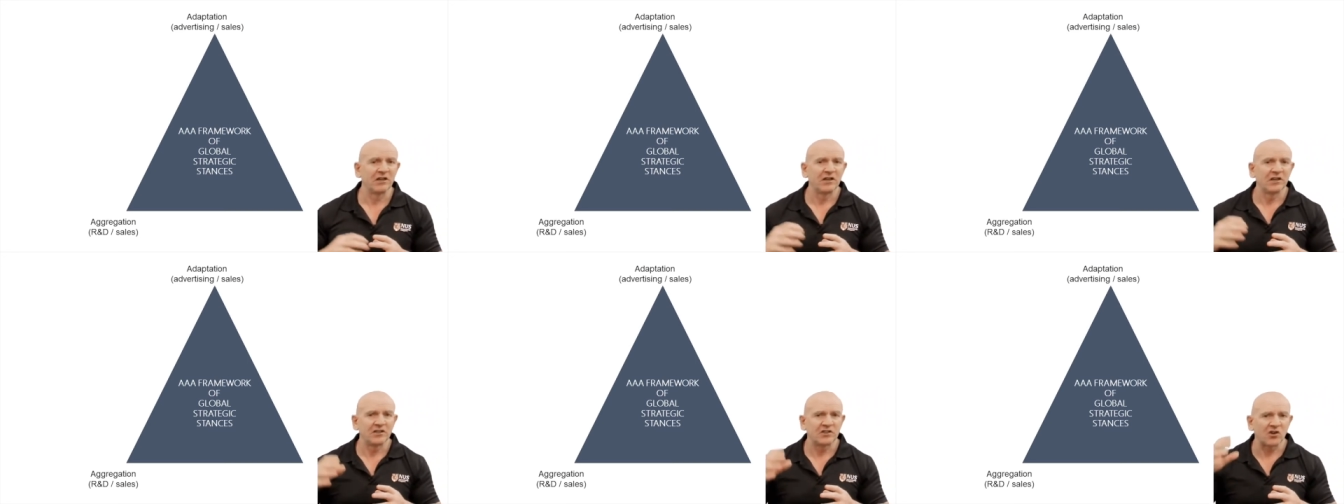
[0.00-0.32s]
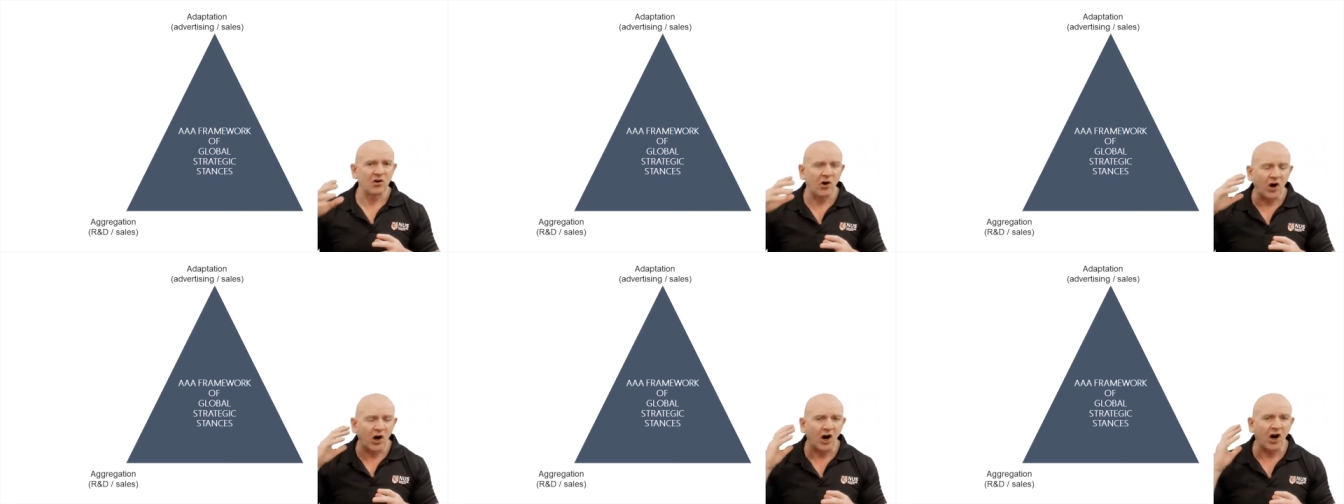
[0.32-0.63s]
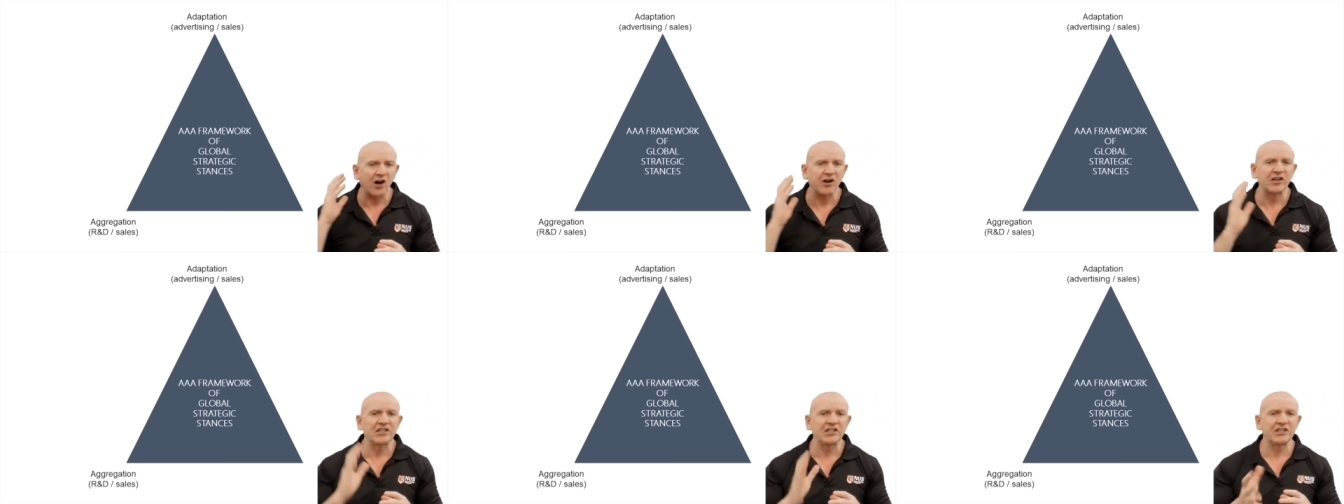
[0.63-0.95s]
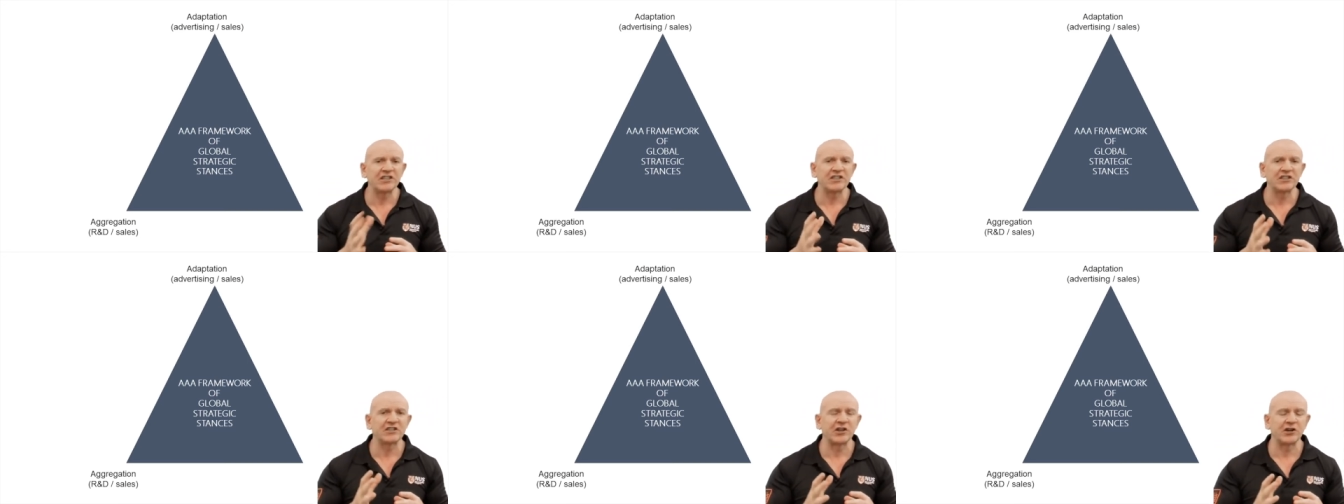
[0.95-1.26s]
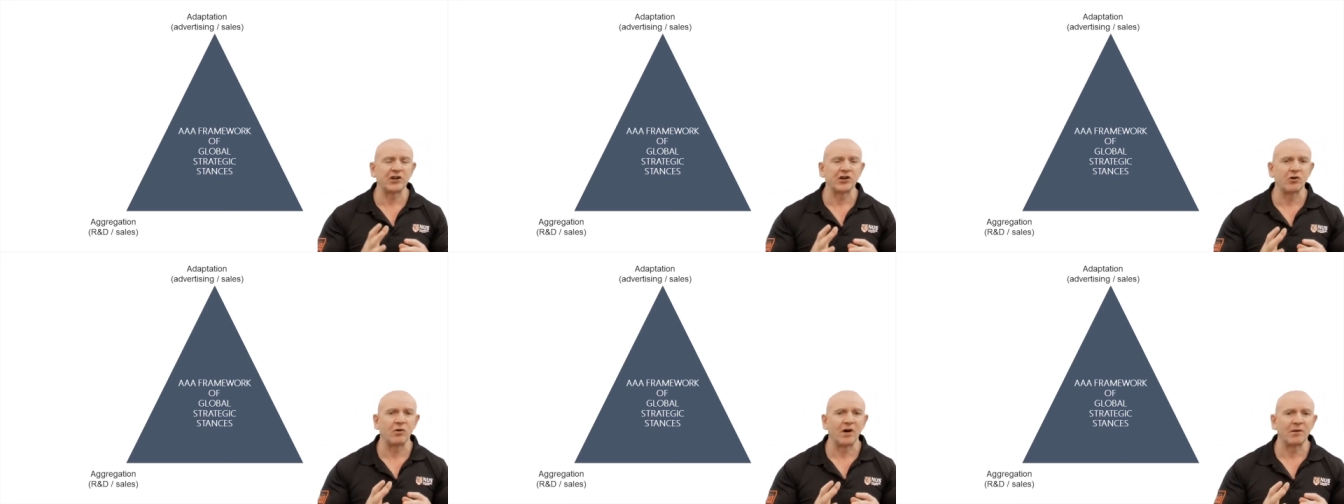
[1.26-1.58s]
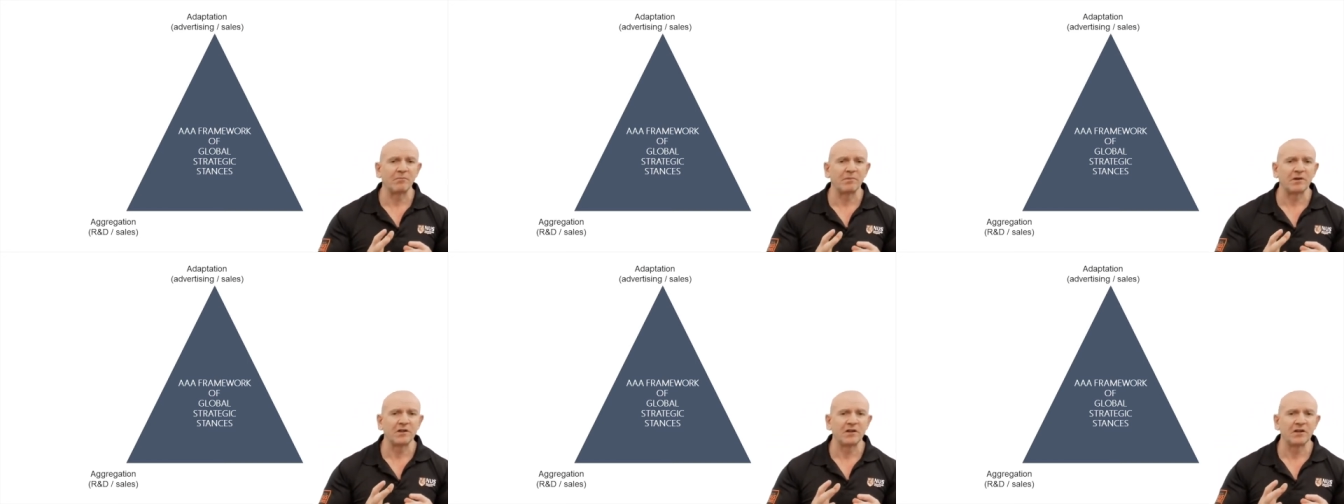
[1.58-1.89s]
So R&D is going to go
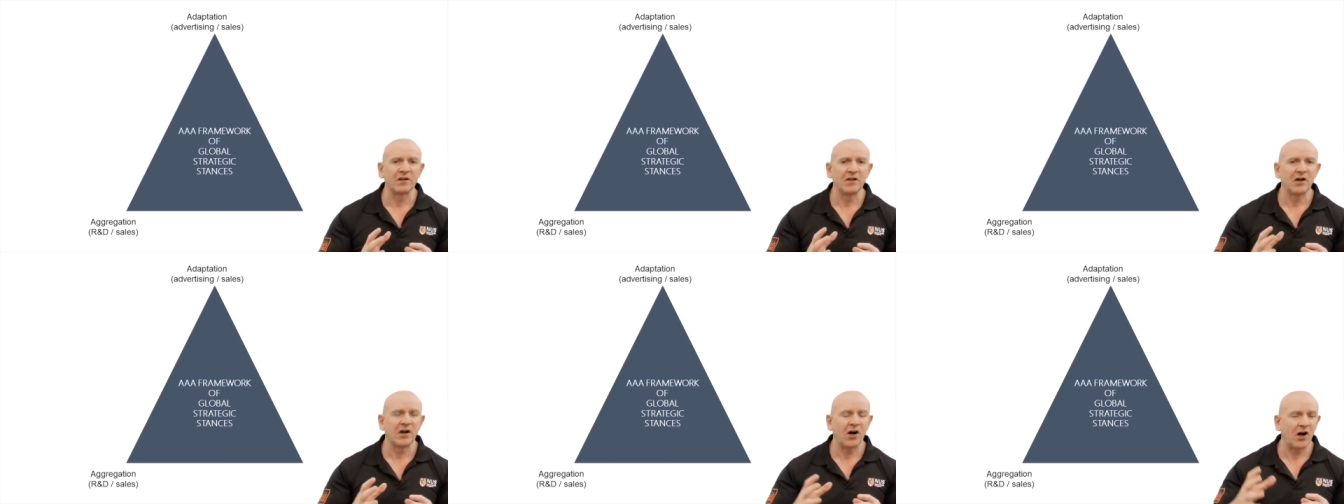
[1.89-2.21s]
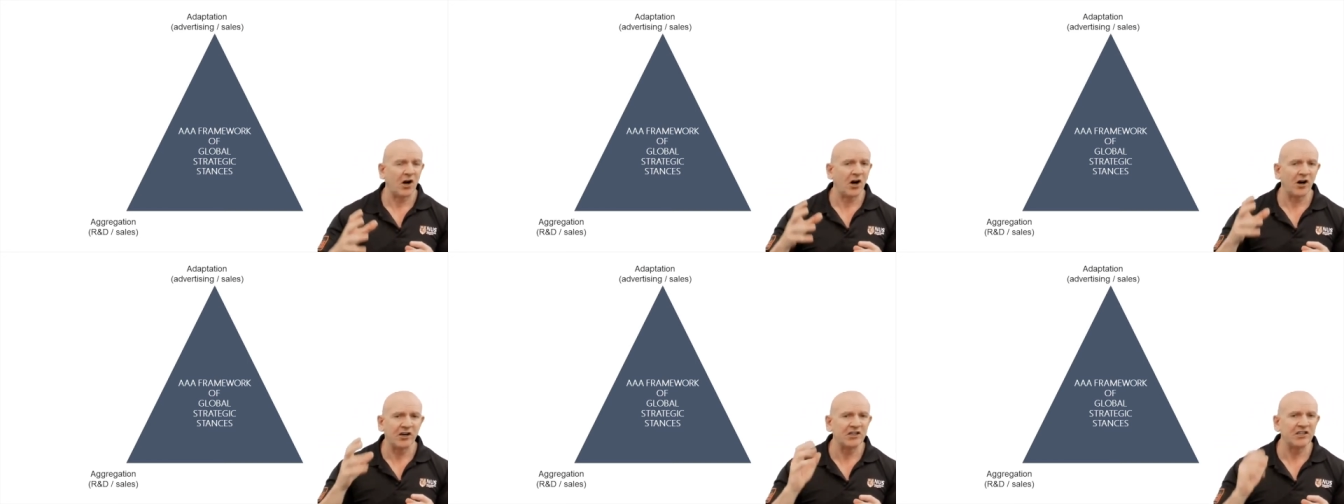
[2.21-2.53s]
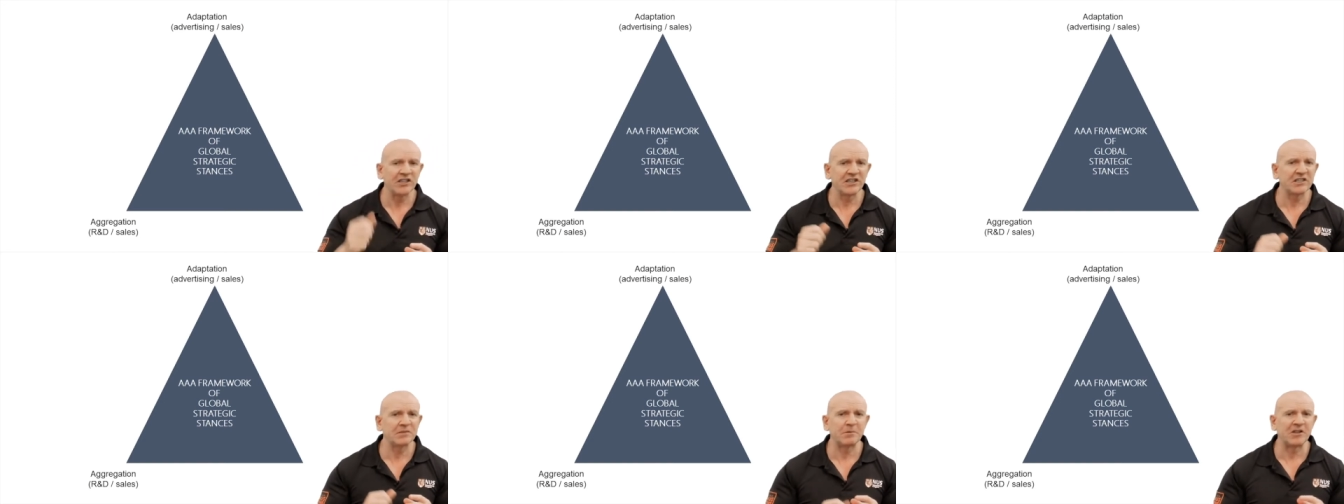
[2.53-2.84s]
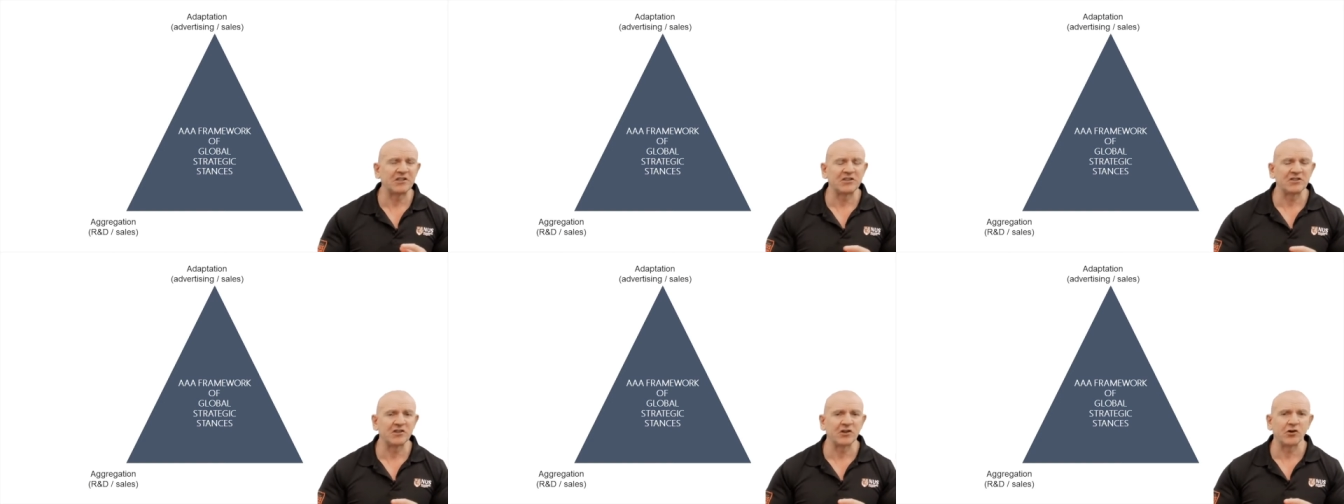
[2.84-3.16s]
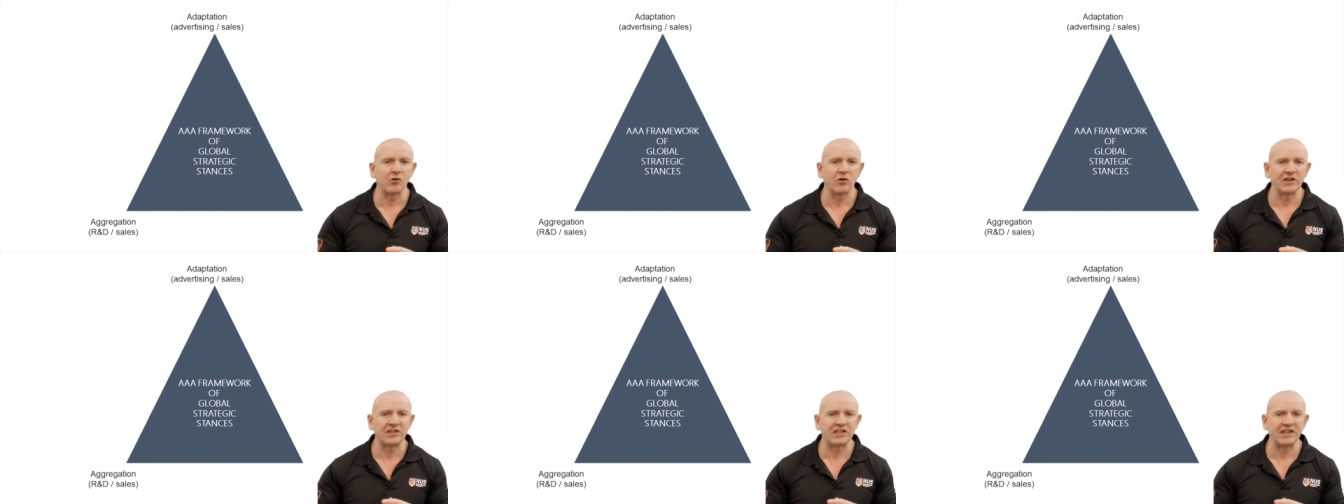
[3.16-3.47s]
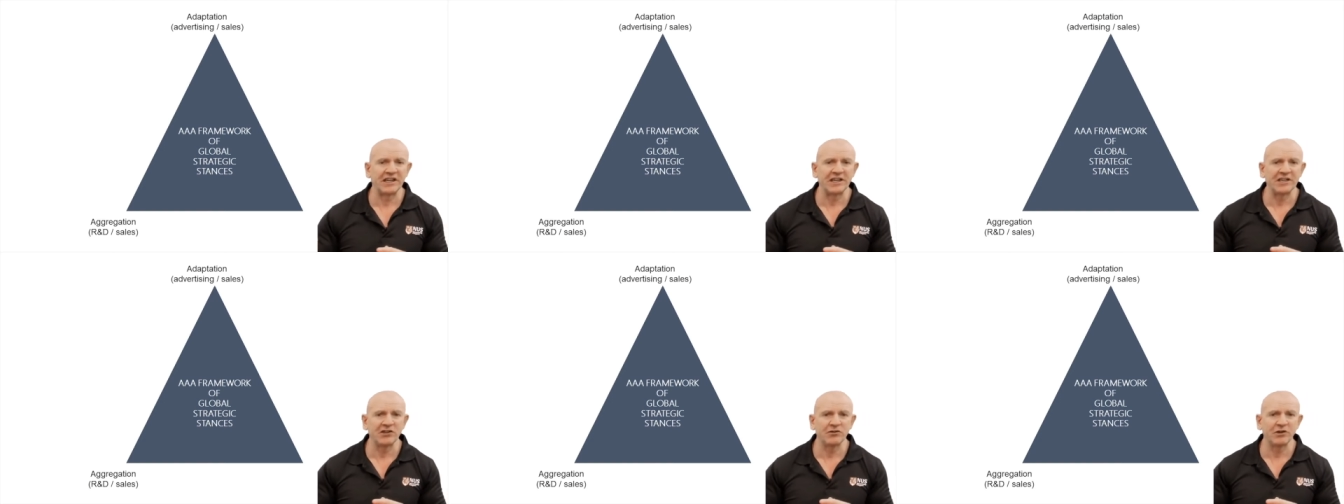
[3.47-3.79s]
up. R&D expenses are going
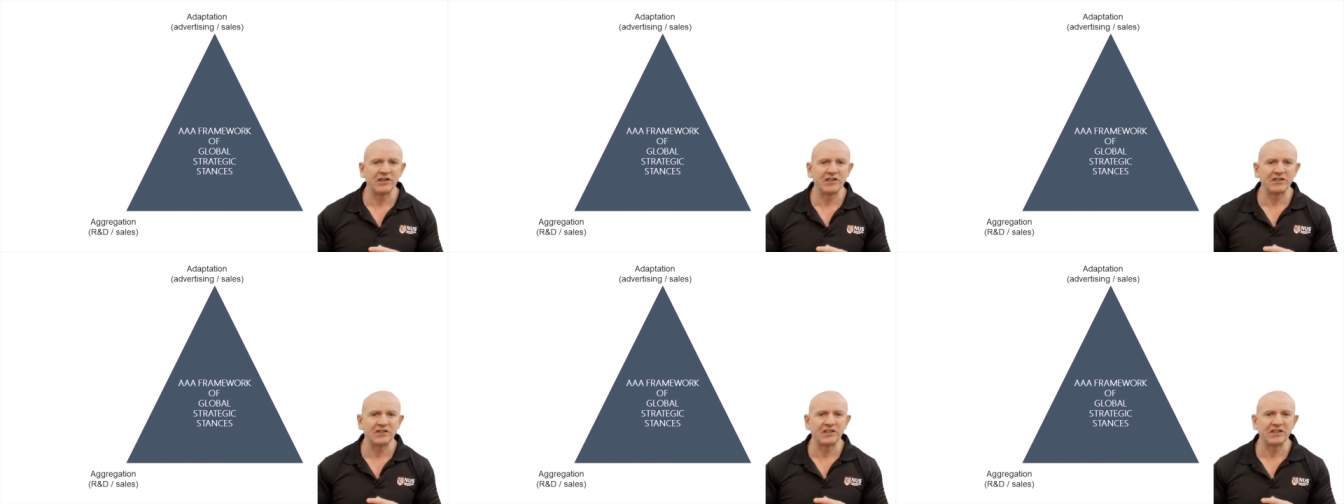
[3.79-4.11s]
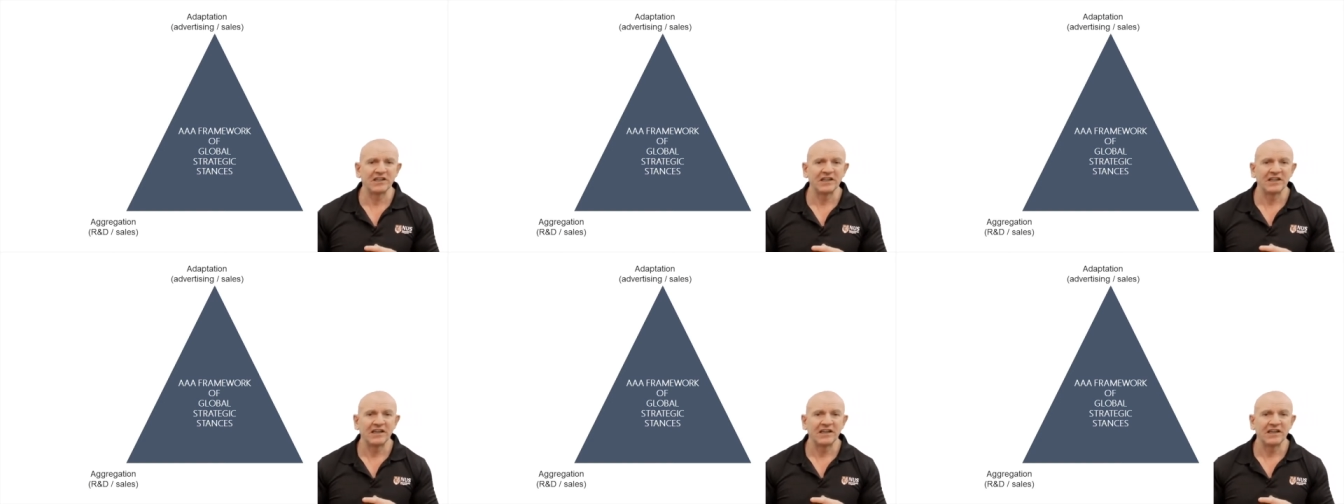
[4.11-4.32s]
to increase,